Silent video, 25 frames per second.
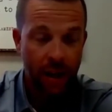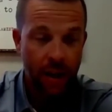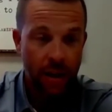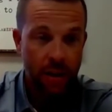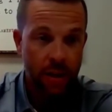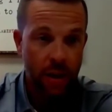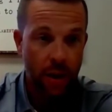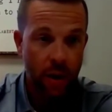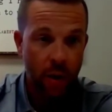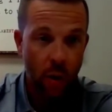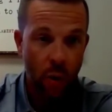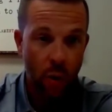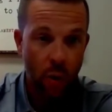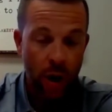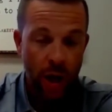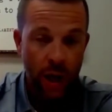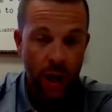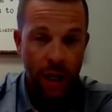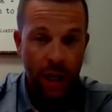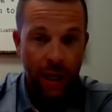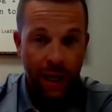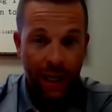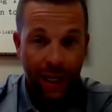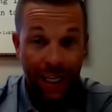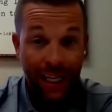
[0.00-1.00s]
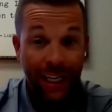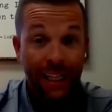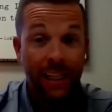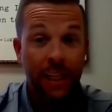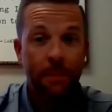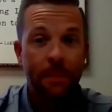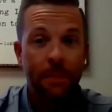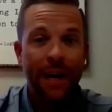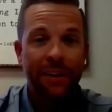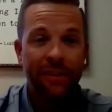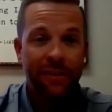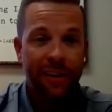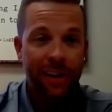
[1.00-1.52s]
So in the
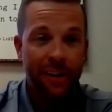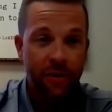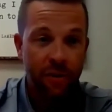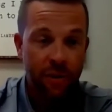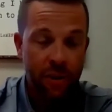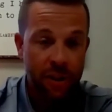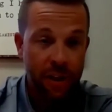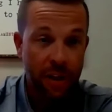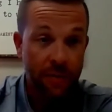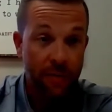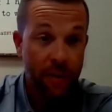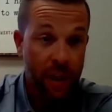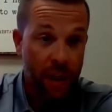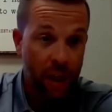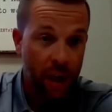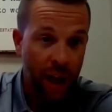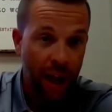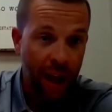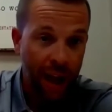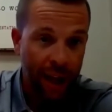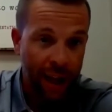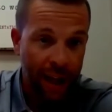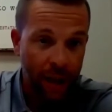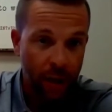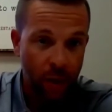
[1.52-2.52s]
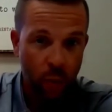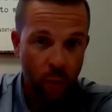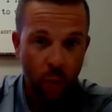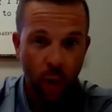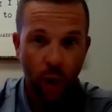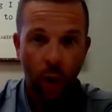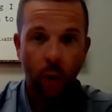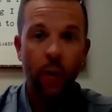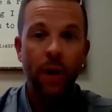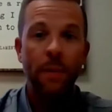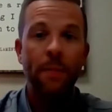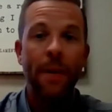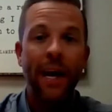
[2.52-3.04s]
best interest of the client,
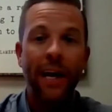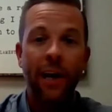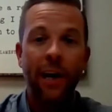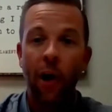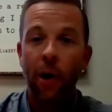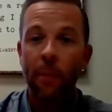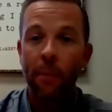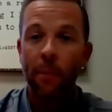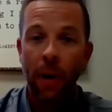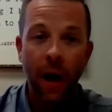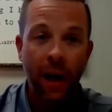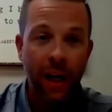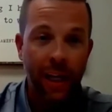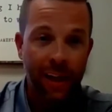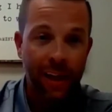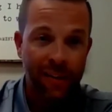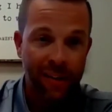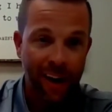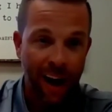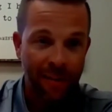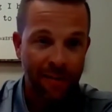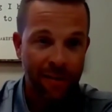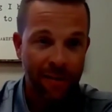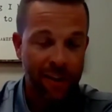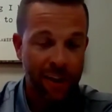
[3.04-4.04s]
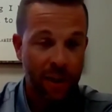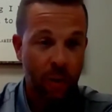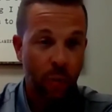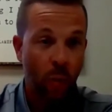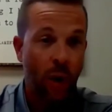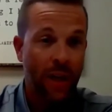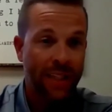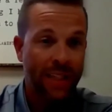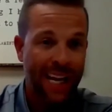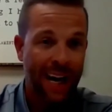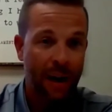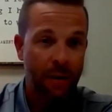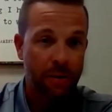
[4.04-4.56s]
we make our money is obviously
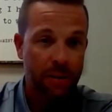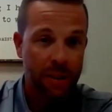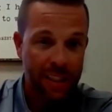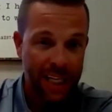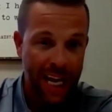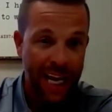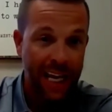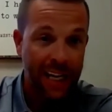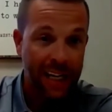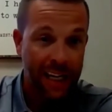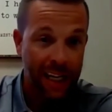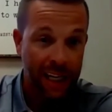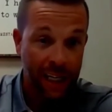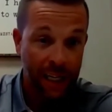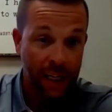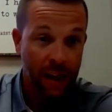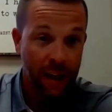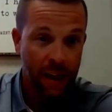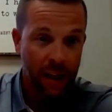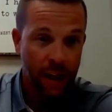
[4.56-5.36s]
what's outstanding,